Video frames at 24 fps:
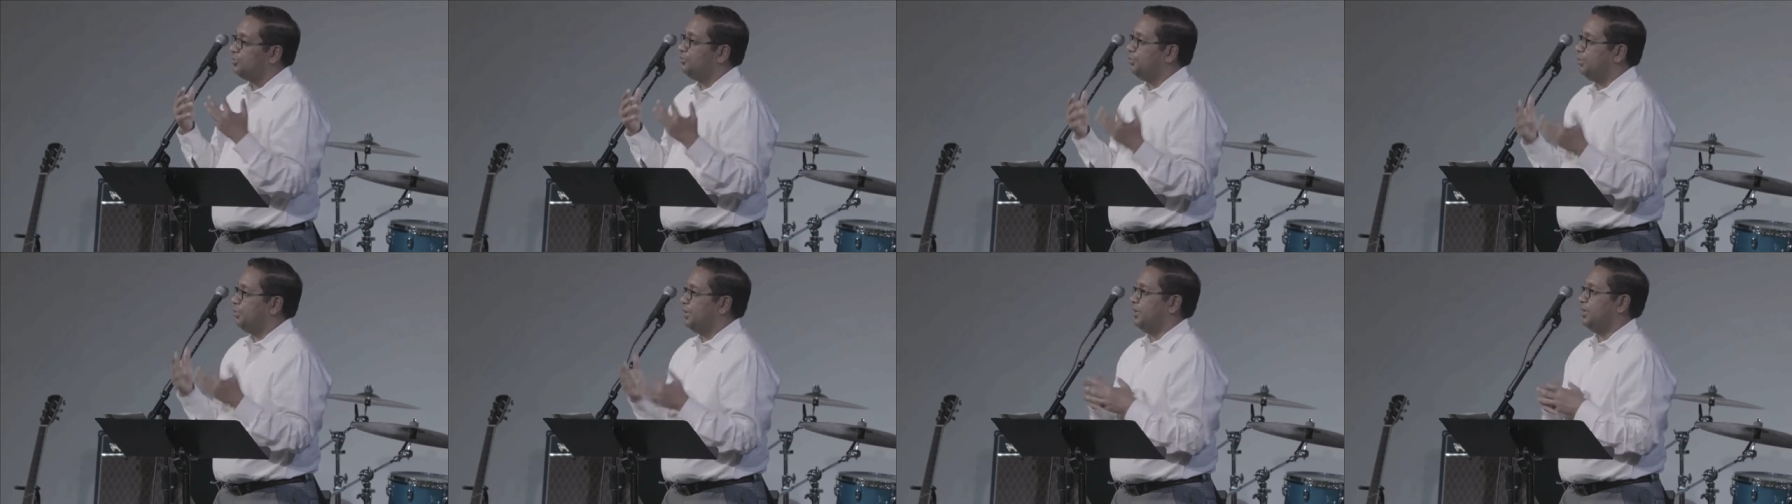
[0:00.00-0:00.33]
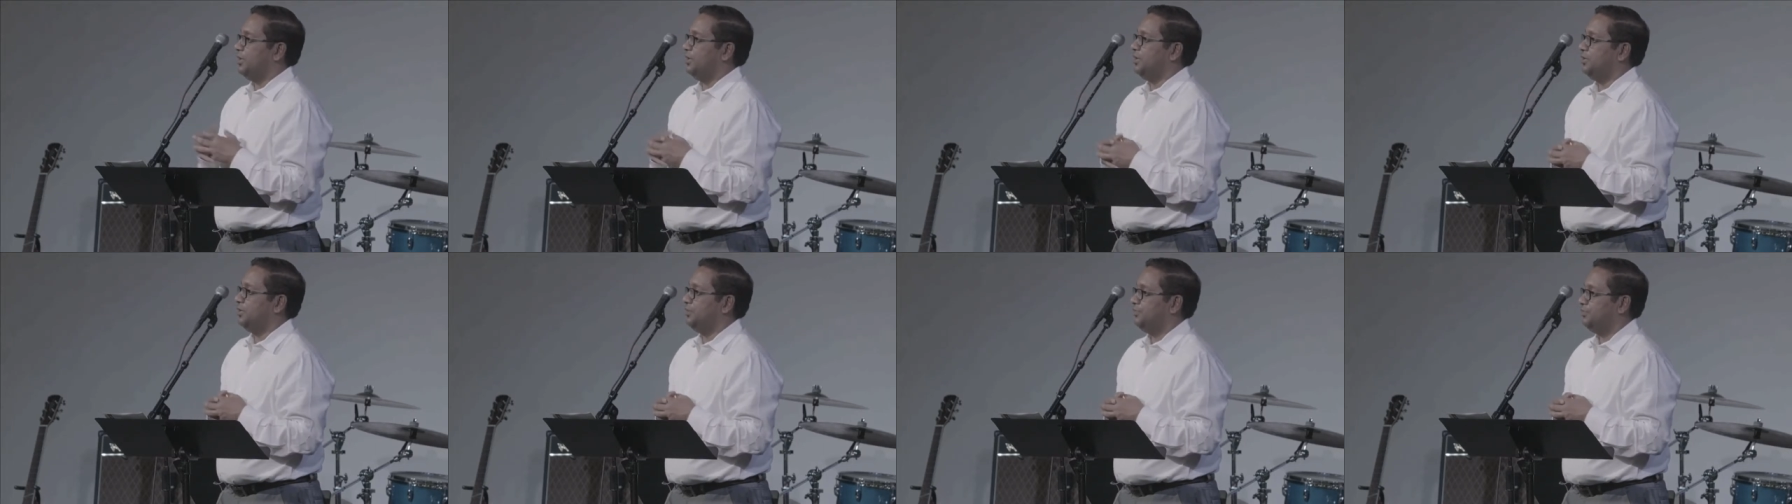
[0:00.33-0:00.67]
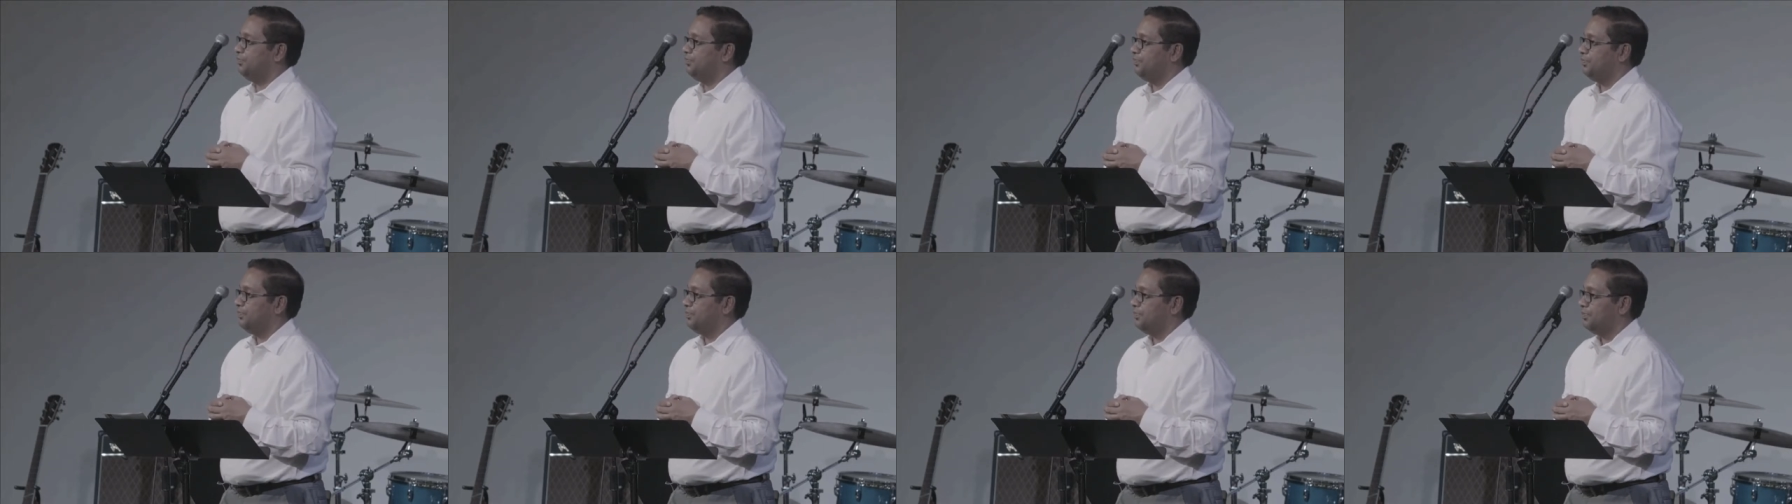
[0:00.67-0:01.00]
me,
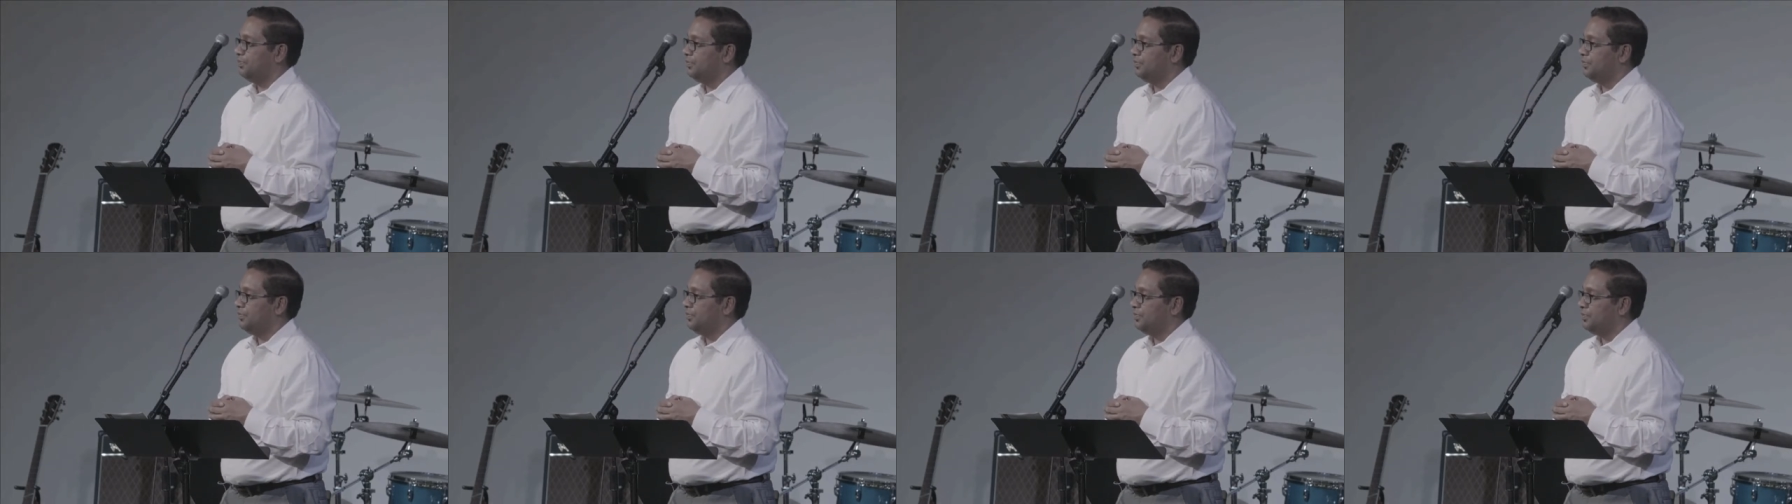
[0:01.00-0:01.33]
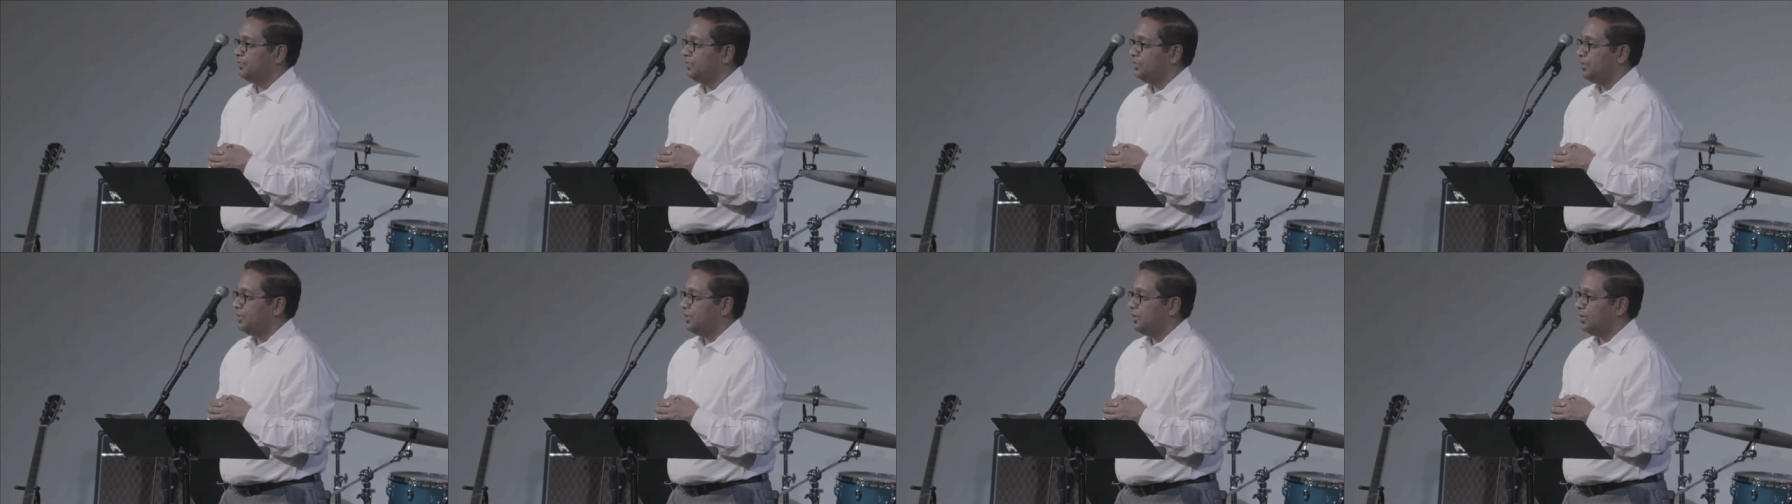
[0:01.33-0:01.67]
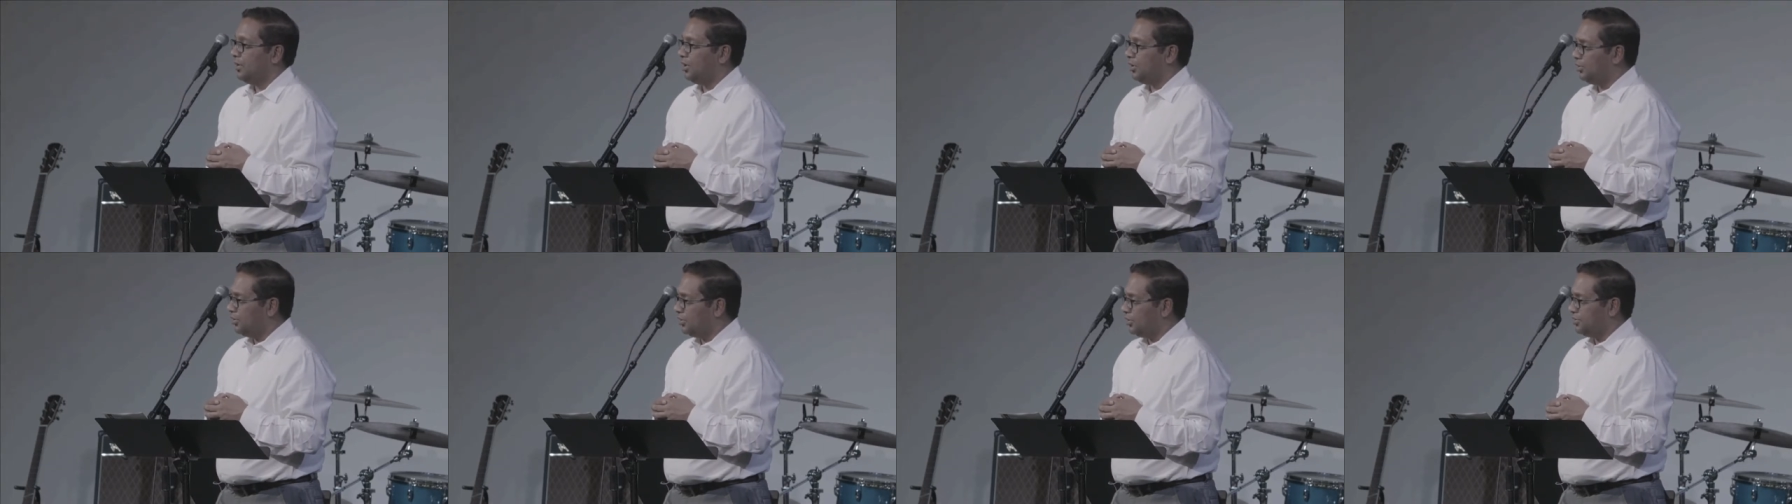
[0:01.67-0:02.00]

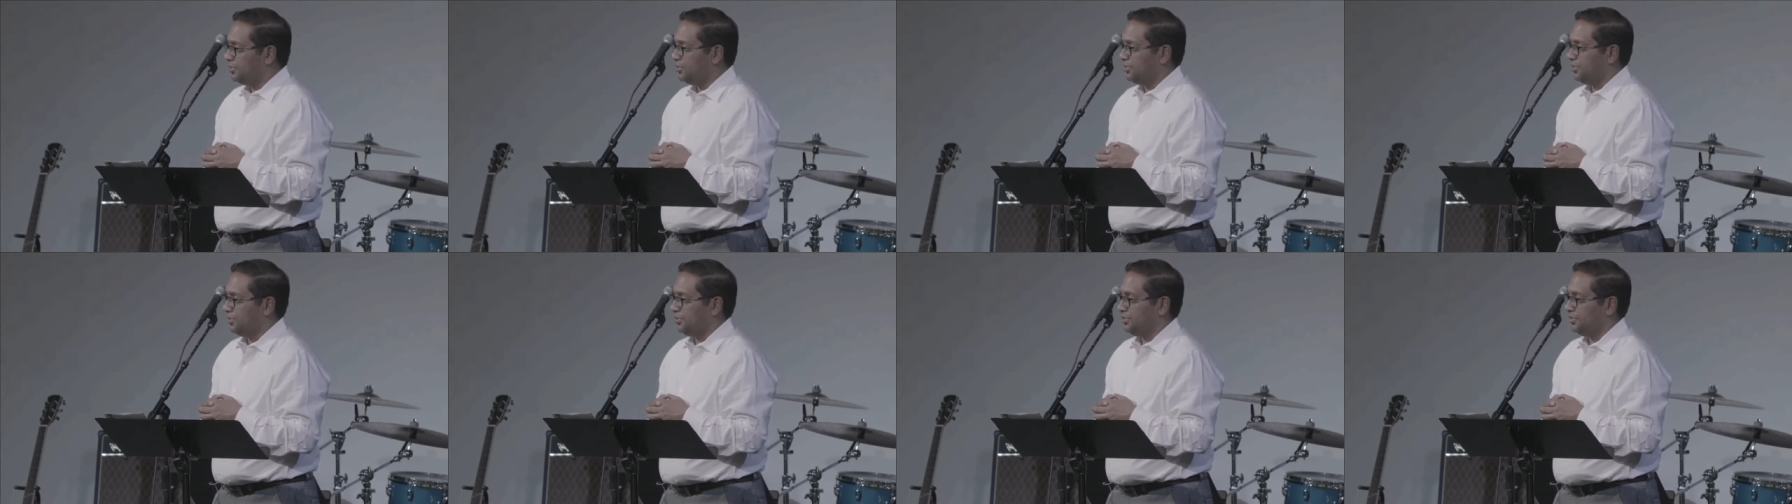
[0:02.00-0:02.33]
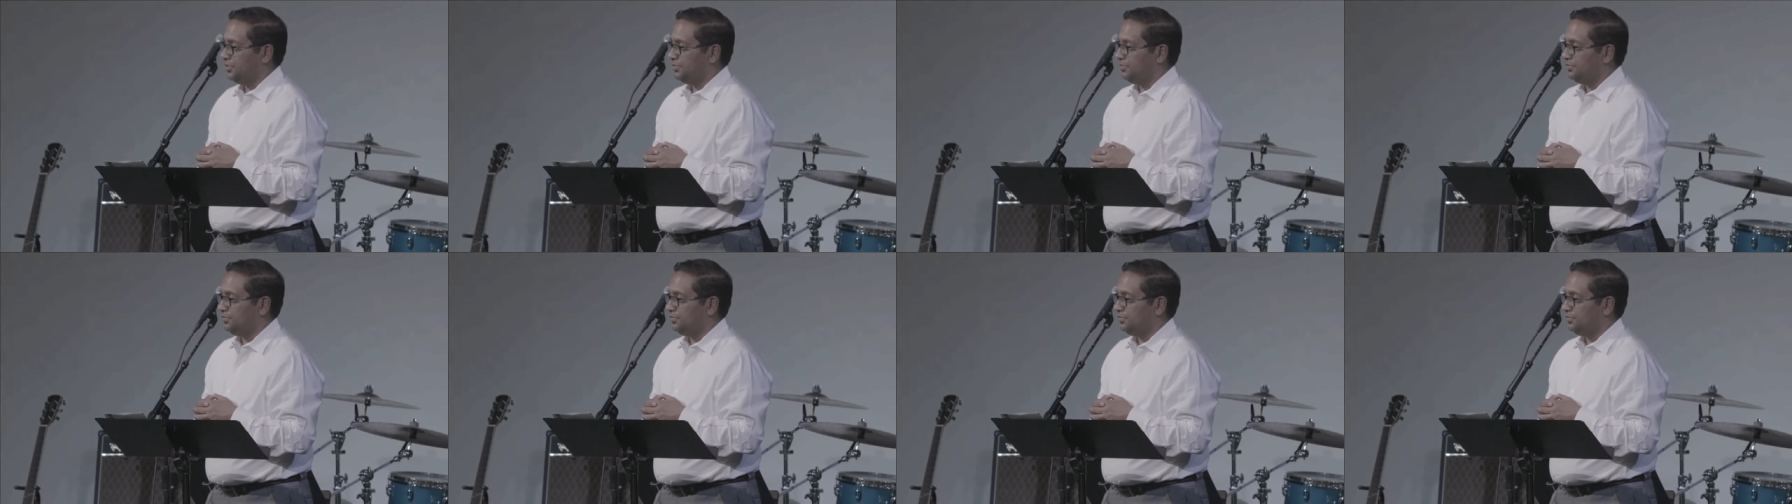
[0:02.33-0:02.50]
I'll guard you.